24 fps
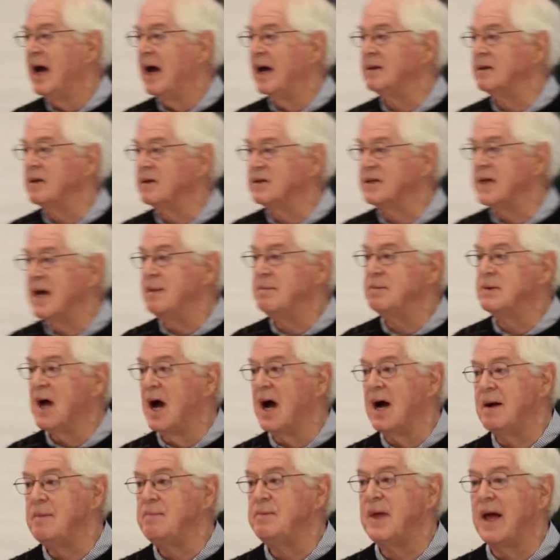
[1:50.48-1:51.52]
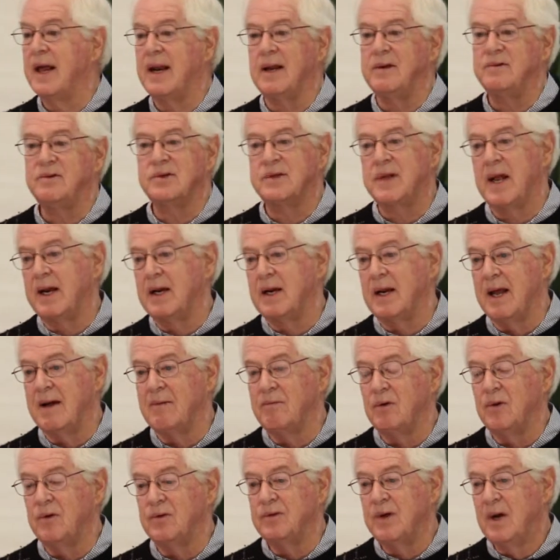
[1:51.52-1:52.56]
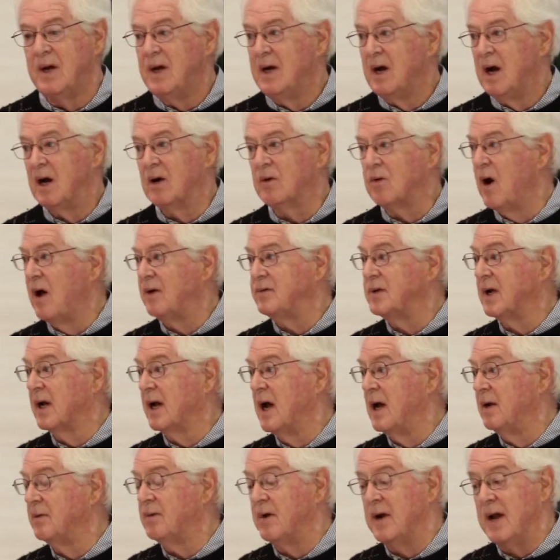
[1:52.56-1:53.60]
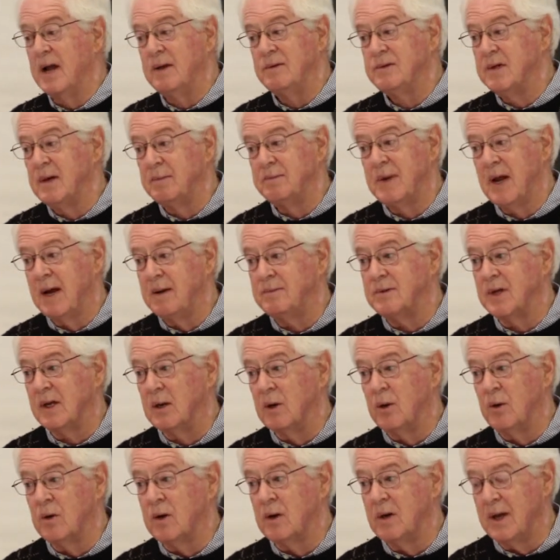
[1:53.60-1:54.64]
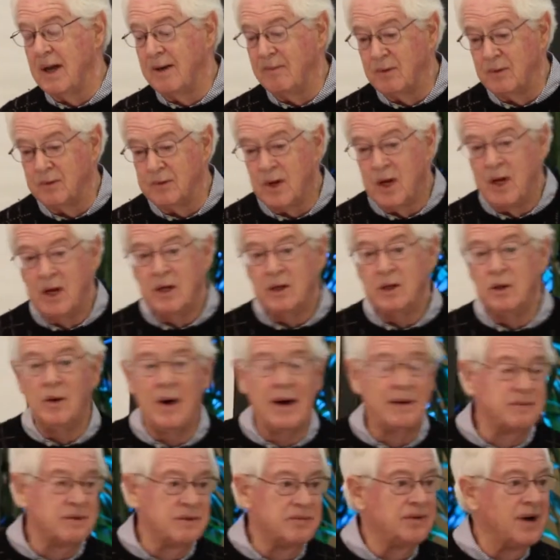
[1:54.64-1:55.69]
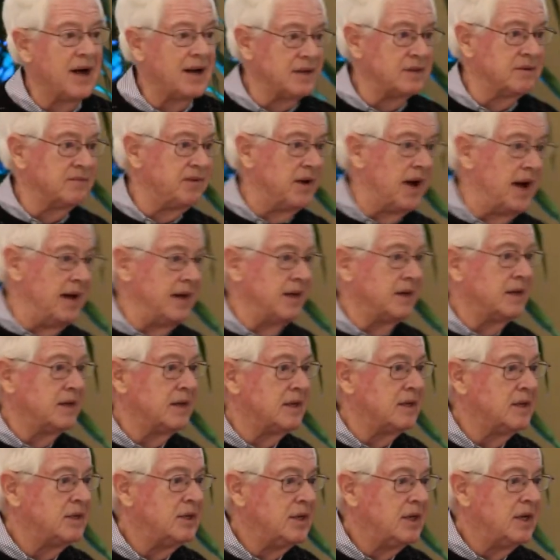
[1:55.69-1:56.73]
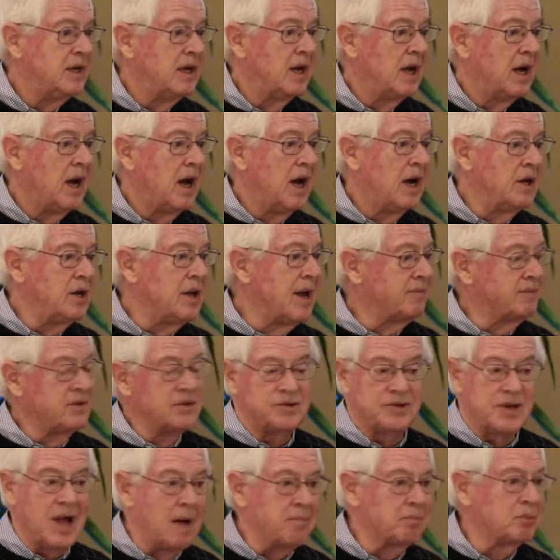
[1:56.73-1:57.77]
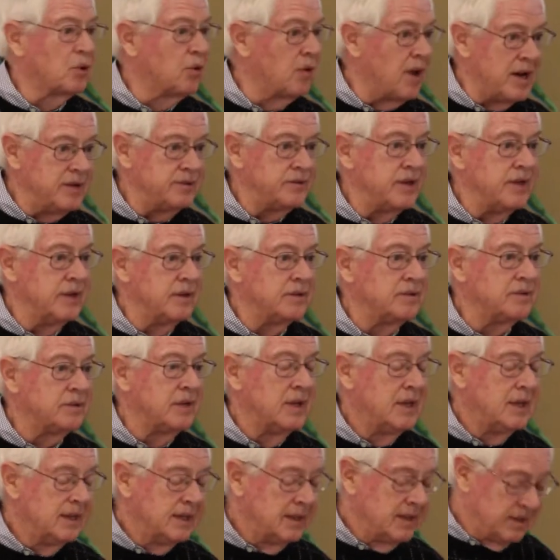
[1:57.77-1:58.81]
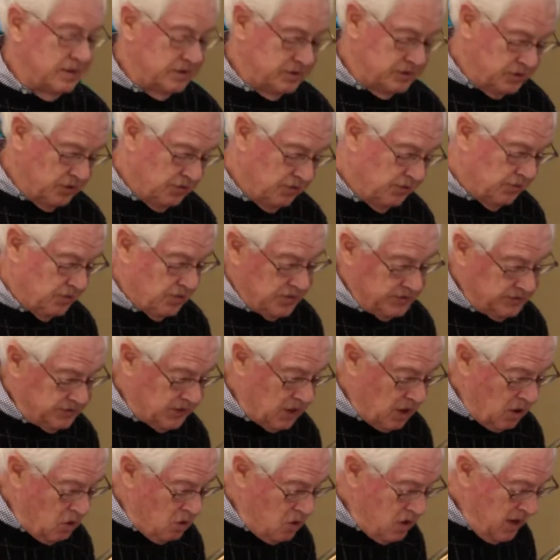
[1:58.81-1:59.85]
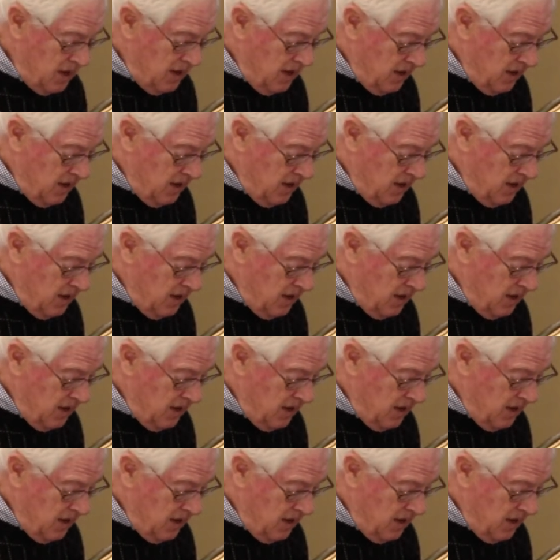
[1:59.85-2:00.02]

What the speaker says: at the same time that at state levels across the country and sometimes at local levels you have to fight the fight. You have to stop craziness and so forth. So